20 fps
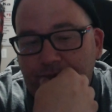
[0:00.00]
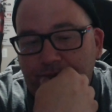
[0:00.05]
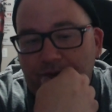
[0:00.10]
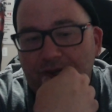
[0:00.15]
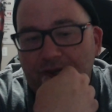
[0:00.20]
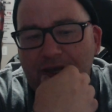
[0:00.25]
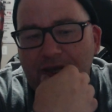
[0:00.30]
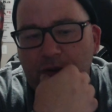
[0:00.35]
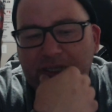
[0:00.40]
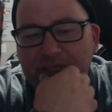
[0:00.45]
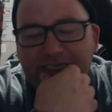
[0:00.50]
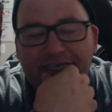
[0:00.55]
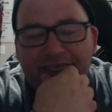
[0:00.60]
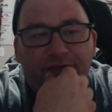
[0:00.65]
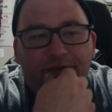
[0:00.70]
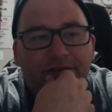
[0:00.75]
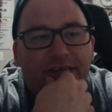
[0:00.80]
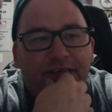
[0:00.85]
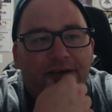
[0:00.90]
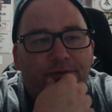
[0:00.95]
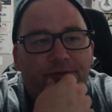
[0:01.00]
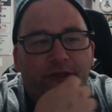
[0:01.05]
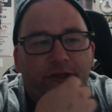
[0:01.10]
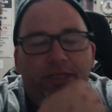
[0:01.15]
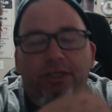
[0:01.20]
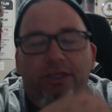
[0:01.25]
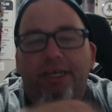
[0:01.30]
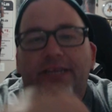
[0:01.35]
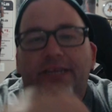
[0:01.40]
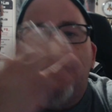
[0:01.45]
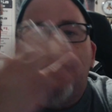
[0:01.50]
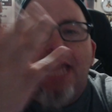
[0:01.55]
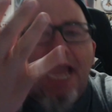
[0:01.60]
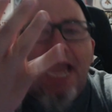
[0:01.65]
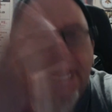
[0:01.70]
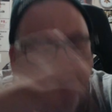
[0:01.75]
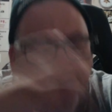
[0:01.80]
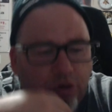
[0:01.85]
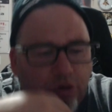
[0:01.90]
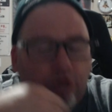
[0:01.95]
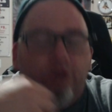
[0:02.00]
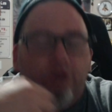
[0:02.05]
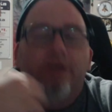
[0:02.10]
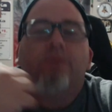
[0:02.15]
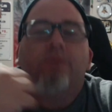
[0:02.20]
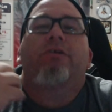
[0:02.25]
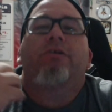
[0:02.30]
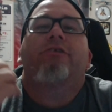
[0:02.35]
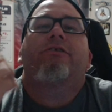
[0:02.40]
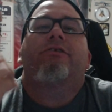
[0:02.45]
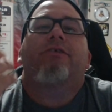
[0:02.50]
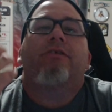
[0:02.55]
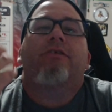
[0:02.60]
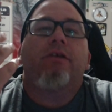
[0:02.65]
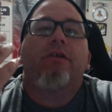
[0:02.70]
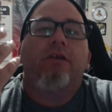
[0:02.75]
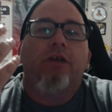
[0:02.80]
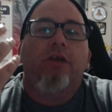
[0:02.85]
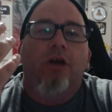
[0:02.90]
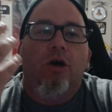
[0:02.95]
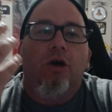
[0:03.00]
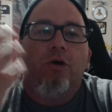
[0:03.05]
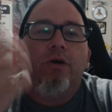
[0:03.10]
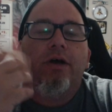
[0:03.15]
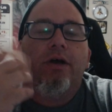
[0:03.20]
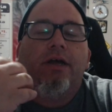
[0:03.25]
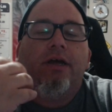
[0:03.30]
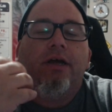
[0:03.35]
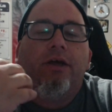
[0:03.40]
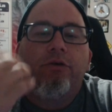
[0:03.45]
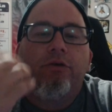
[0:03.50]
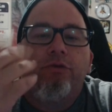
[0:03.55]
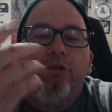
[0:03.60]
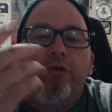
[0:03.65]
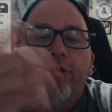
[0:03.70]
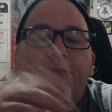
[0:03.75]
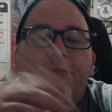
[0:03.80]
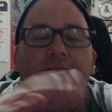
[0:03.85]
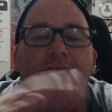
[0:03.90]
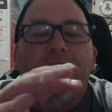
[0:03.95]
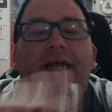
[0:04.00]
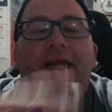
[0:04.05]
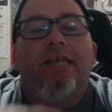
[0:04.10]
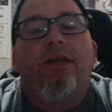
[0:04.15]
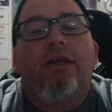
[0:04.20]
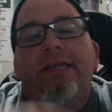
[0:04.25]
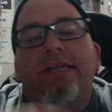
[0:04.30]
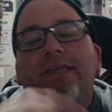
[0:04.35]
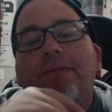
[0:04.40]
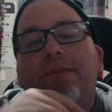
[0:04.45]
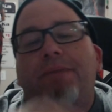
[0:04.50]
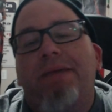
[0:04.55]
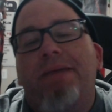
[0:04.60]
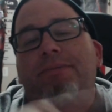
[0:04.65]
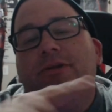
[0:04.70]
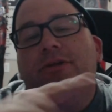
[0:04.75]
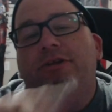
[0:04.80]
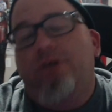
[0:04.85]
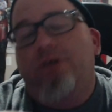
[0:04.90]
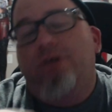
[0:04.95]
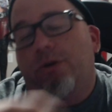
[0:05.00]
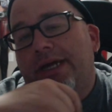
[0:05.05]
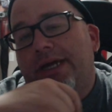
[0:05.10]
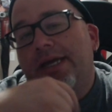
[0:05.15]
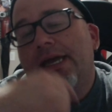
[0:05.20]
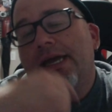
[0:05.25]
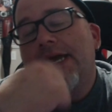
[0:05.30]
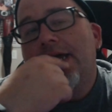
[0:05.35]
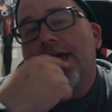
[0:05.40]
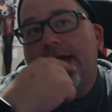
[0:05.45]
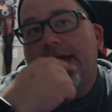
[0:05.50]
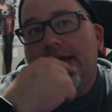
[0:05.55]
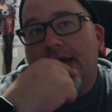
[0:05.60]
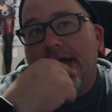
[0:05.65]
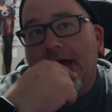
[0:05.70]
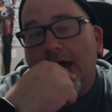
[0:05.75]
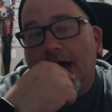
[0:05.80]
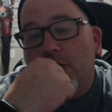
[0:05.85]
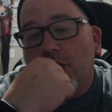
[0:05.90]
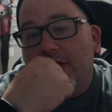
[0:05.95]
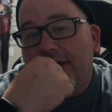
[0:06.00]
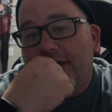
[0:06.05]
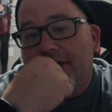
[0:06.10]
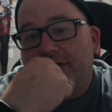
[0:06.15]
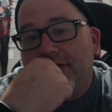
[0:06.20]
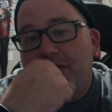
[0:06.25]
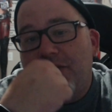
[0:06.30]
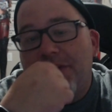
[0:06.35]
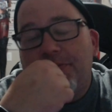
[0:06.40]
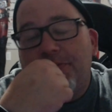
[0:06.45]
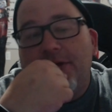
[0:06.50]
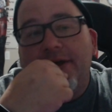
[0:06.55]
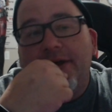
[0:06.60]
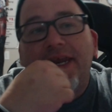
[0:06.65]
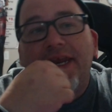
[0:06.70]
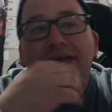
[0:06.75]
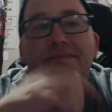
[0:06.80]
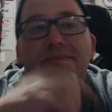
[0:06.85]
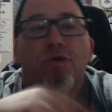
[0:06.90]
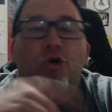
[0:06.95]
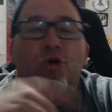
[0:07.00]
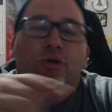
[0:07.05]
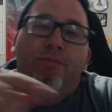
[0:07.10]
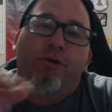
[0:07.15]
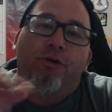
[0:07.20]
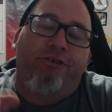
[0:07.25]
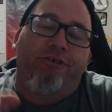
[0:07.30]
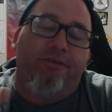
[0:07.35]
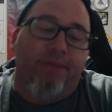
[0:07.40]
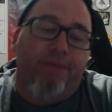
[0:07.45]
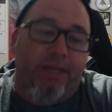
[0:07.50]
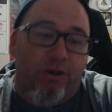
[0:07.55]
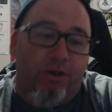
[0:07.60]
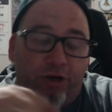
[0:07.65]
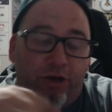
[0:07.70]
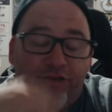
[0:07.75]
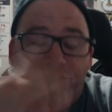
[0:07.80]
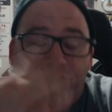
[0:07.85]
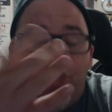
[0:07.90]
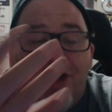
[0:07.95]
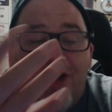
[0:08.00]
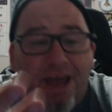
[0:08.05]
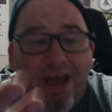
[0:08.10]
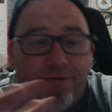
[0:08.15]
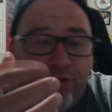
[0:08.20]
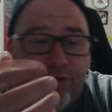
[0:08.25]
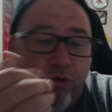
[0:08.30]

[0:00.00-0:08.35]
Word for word: It was definitely like theatrical. It was, the thing that I like that people are doing now is people are getting more immersive in their haunts, and you have to.